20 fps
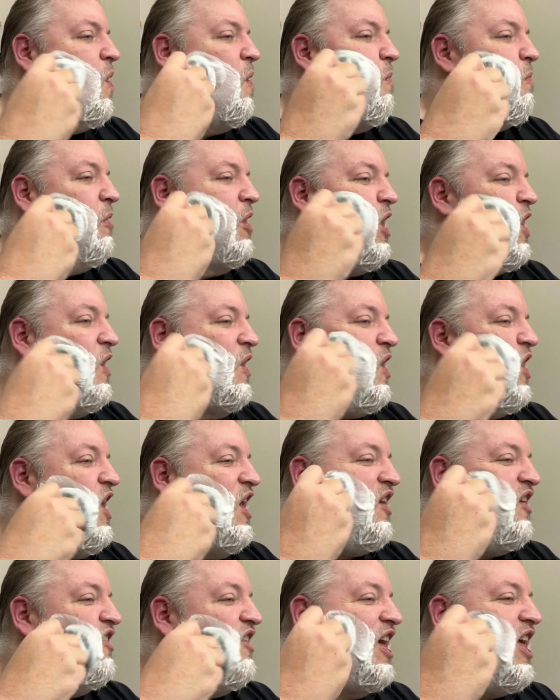But
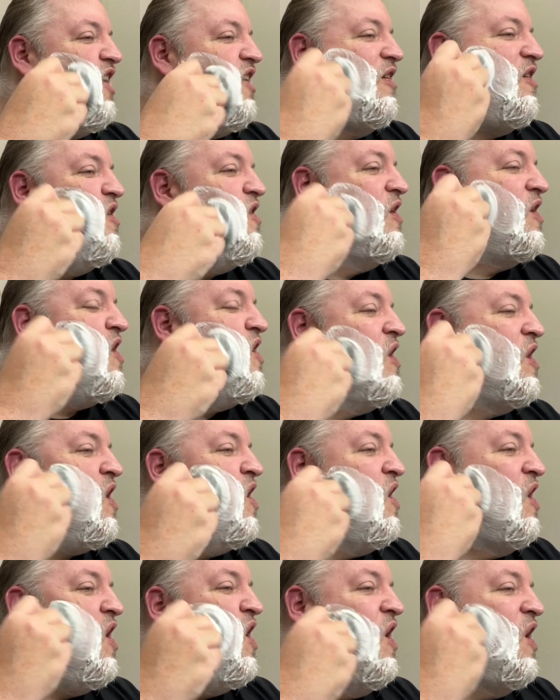he said,
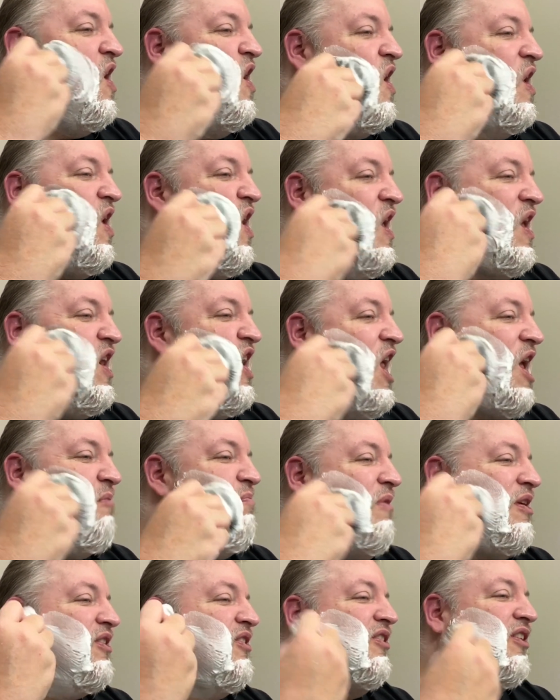he
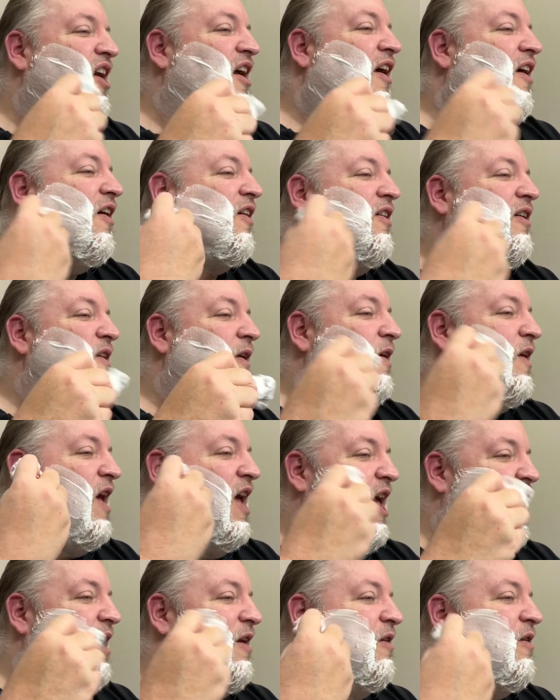named this song,
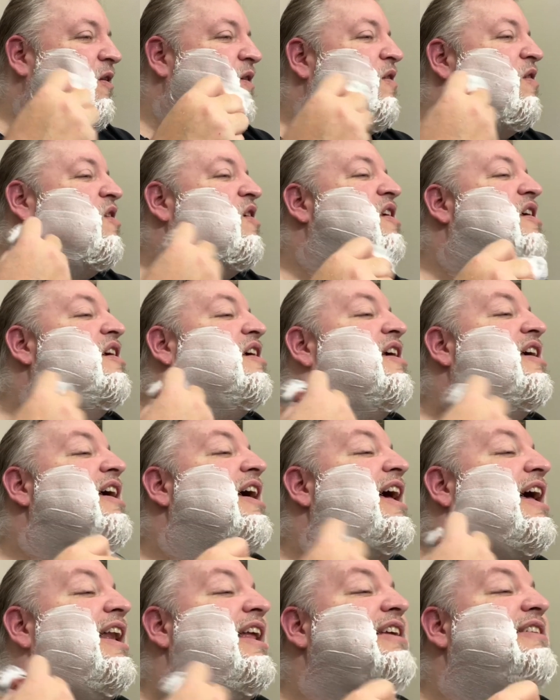and
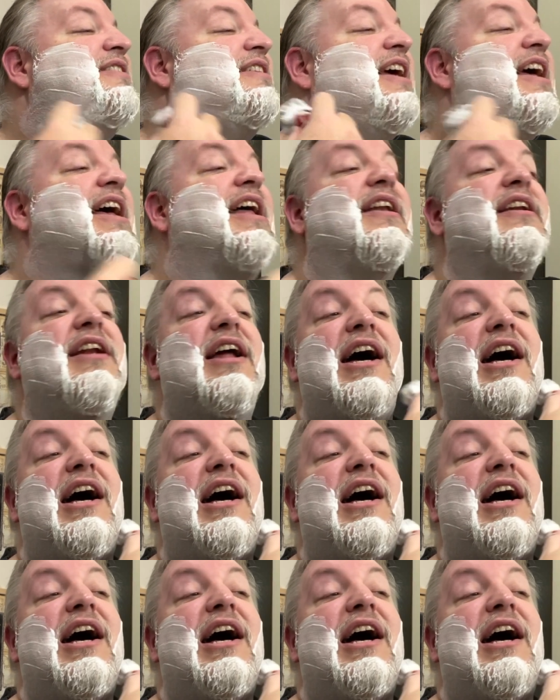Eddie said,